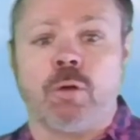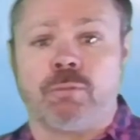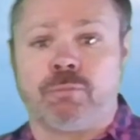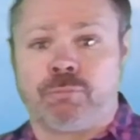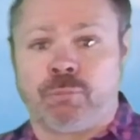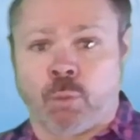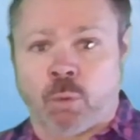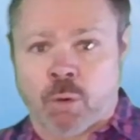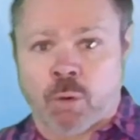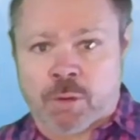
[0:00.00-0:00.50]

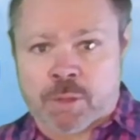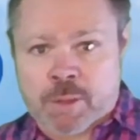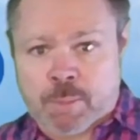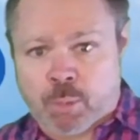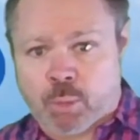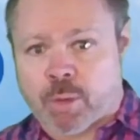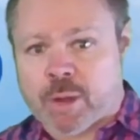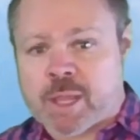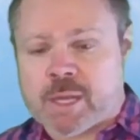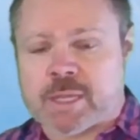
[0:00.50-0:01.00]
for the
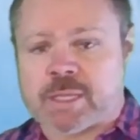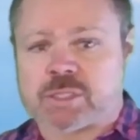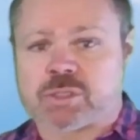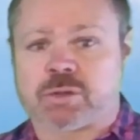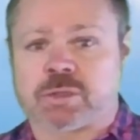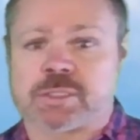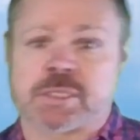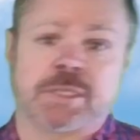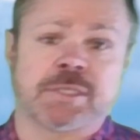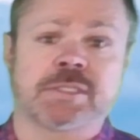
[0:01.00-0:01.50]
marine
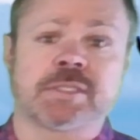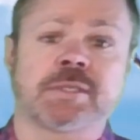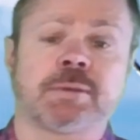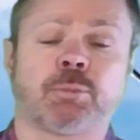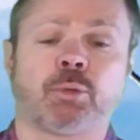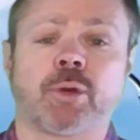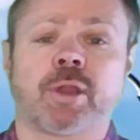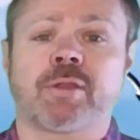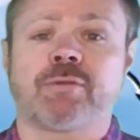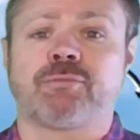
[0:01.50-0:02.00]
interest, this is the
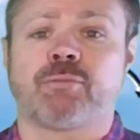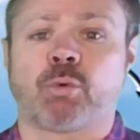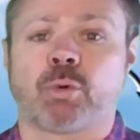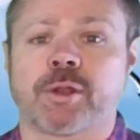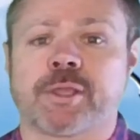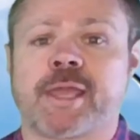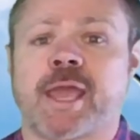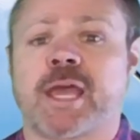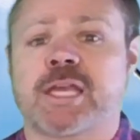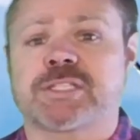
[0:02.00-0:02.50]
marine
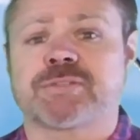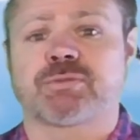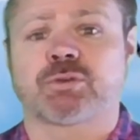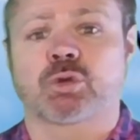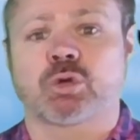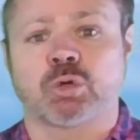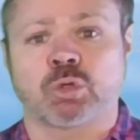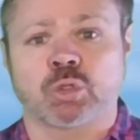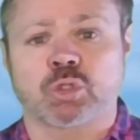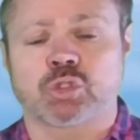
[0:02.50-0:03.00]
forecast for
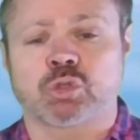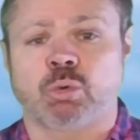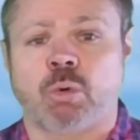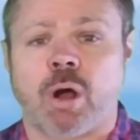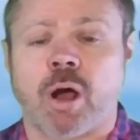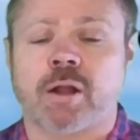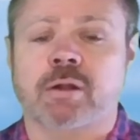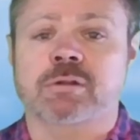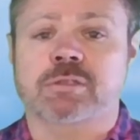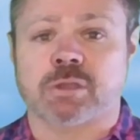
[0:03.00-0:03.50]
coastal
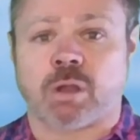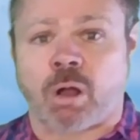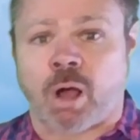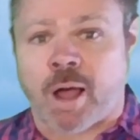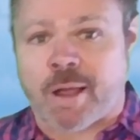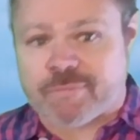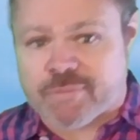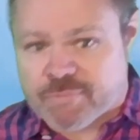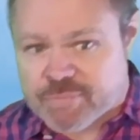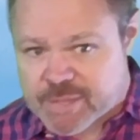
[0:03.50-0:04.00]
waters
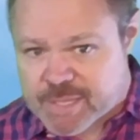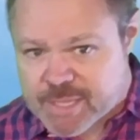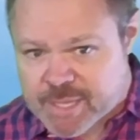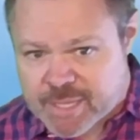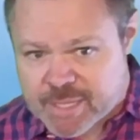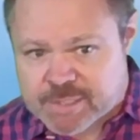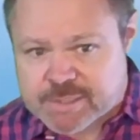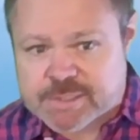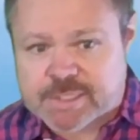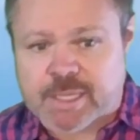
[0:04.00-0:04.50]
off of the
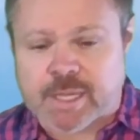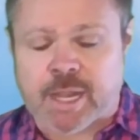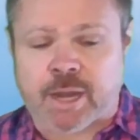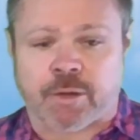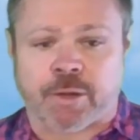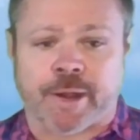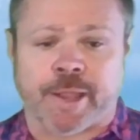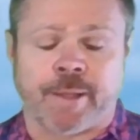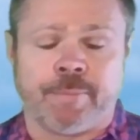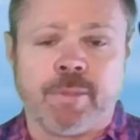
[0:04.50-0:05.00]
Kingston
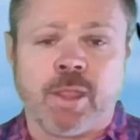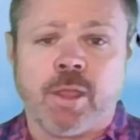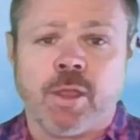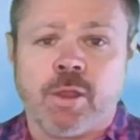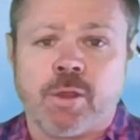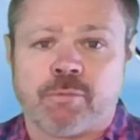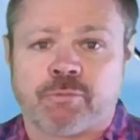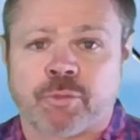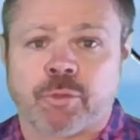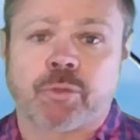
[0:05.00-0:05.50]
area.
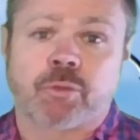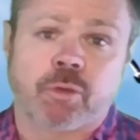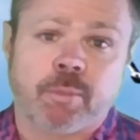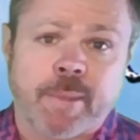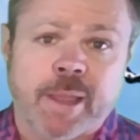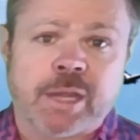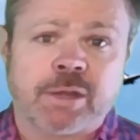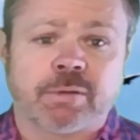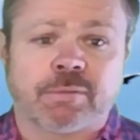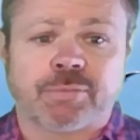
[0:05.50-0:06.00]
For the
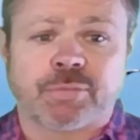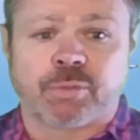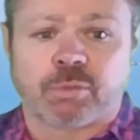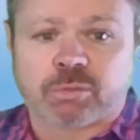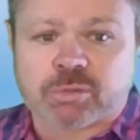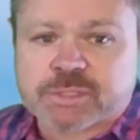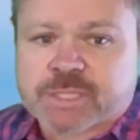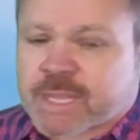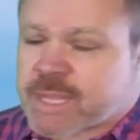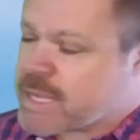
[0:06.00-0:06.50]
remainder of
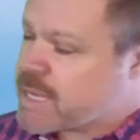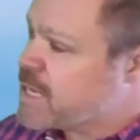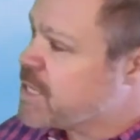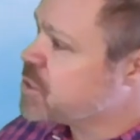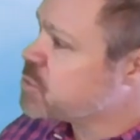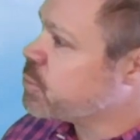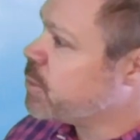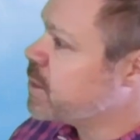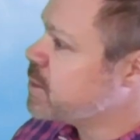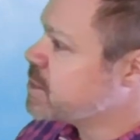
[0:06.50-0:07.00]
Thursday,
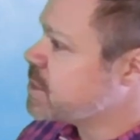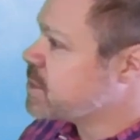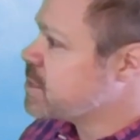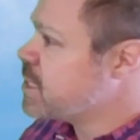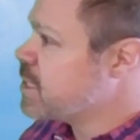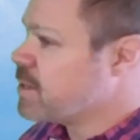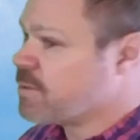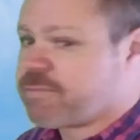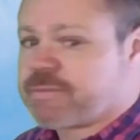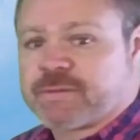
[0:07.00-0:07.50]
east winds at
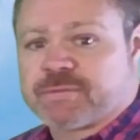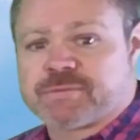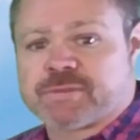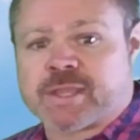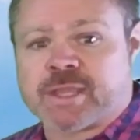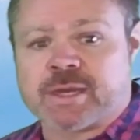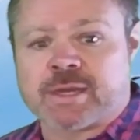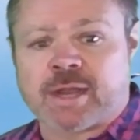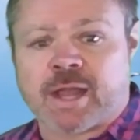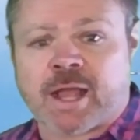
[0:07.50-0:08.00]
10 to
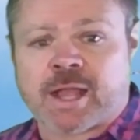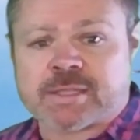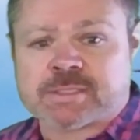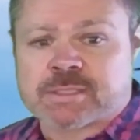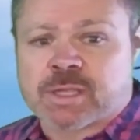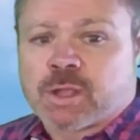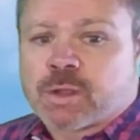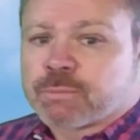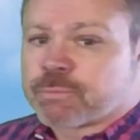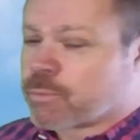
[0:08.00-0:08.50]
15 knots.
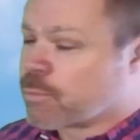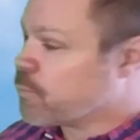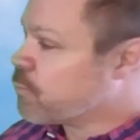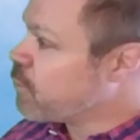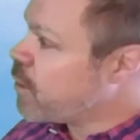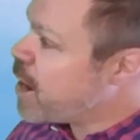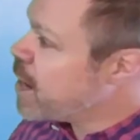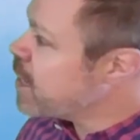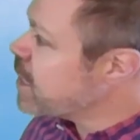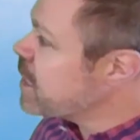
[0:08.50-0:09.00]
For
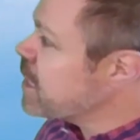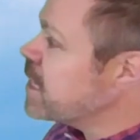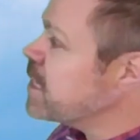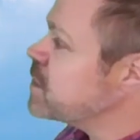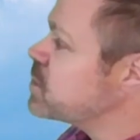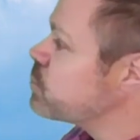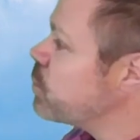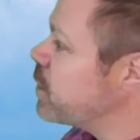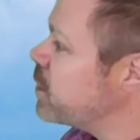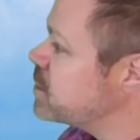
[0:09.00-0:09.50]
Friday,
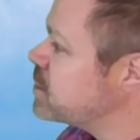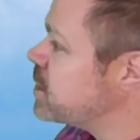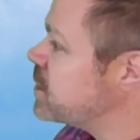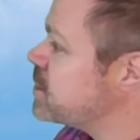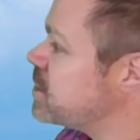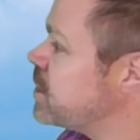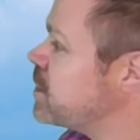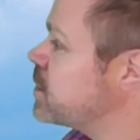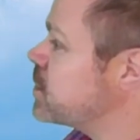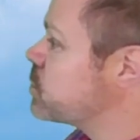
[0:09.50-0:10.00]
east winds at
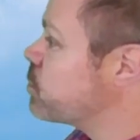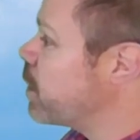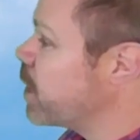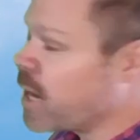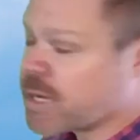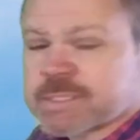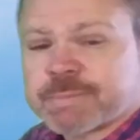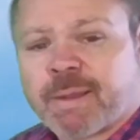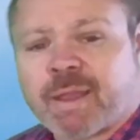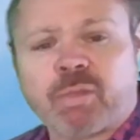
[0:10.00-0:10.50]
10 to 20
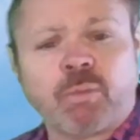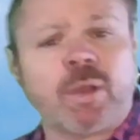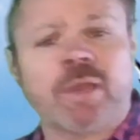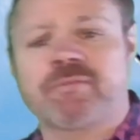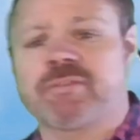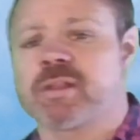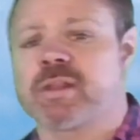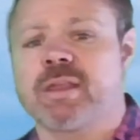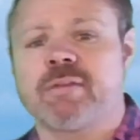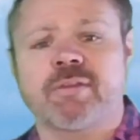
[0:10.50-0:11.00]
knots. And by the way,
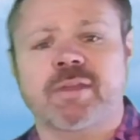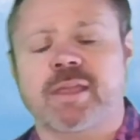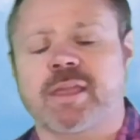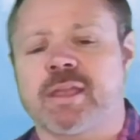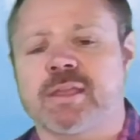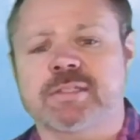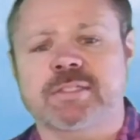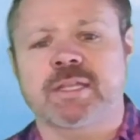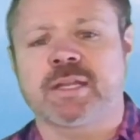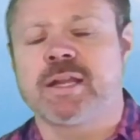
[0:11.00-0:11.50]
if you live in
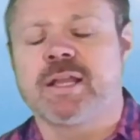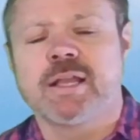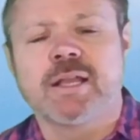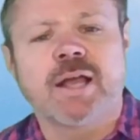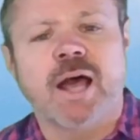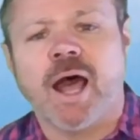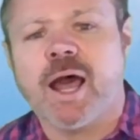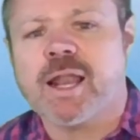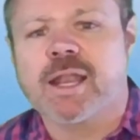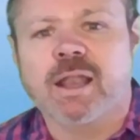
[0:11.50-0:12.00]
Kingston, I'd